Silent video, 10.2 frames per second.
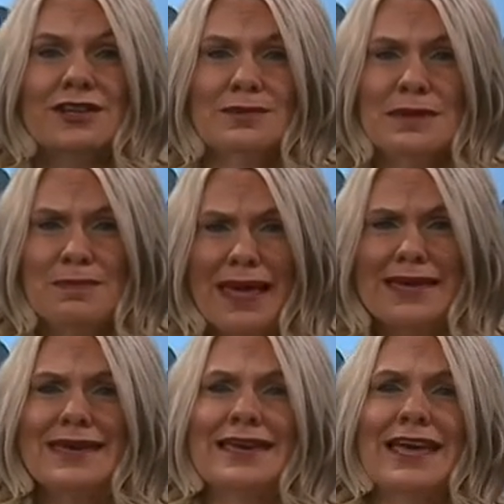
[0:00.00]
You'll be
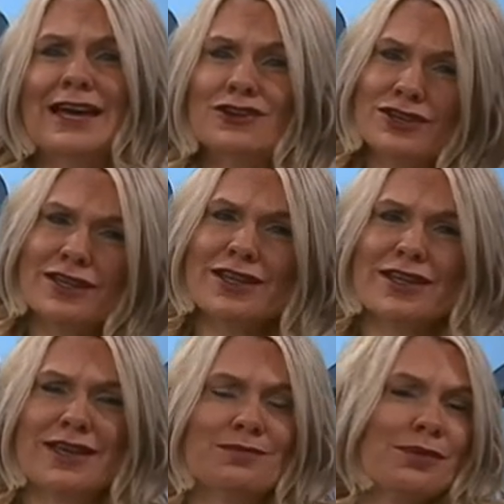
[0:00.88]
baking and
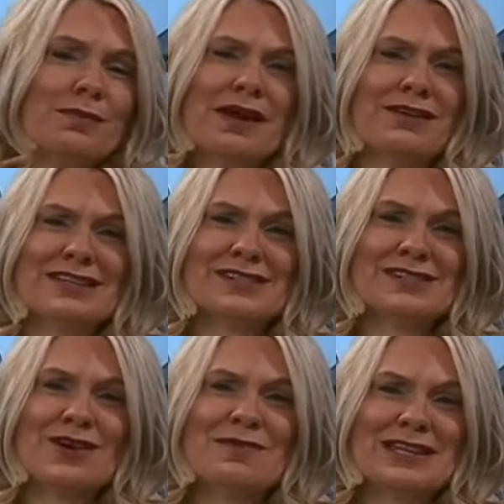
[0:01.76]
cooking and preparing
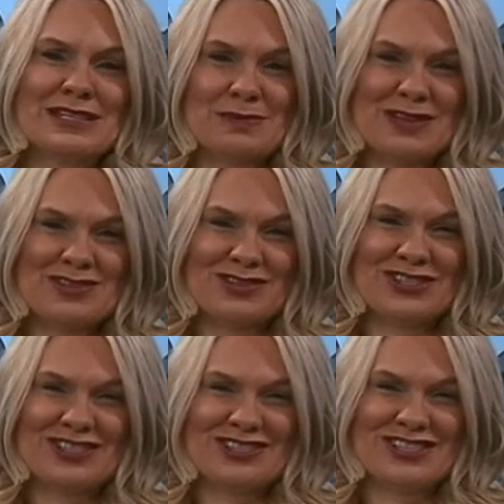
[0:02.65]
so many special
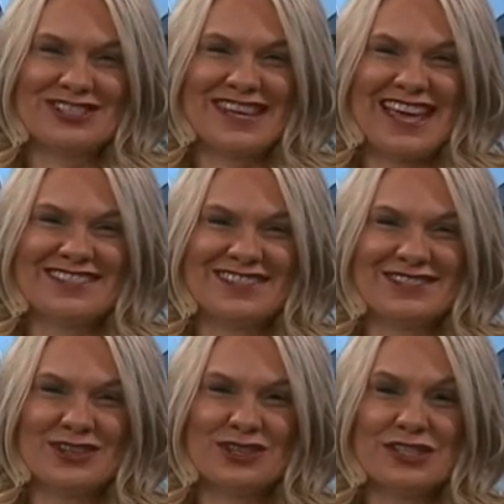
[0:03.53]
dishes and
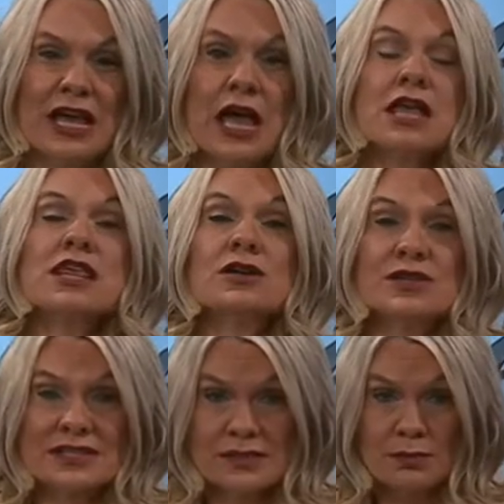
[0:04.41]
desserts. Though
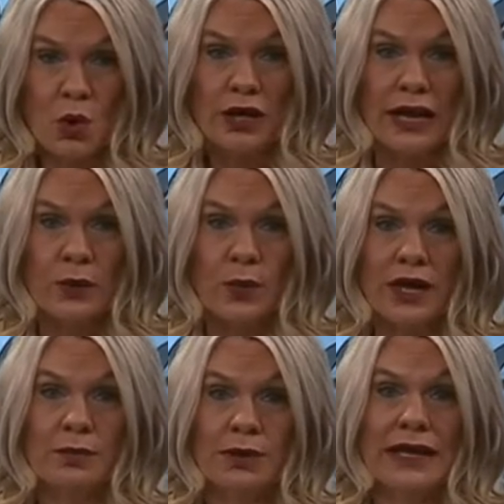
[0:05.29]
this morning, we
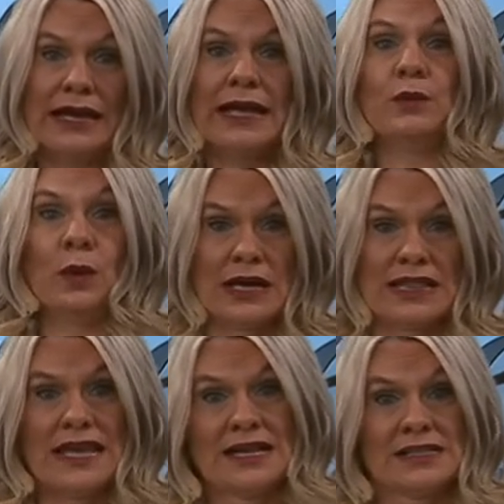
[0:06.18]
are bringing in one of
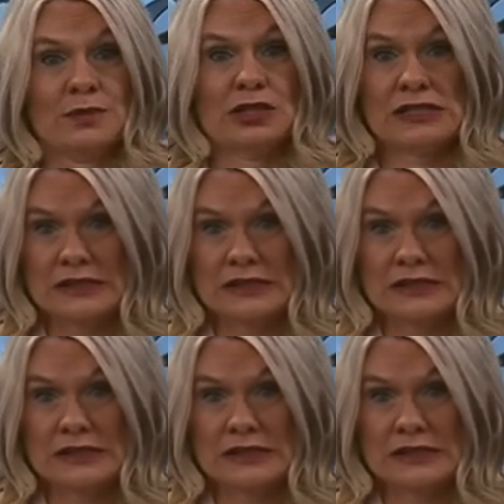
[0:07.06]
the experts.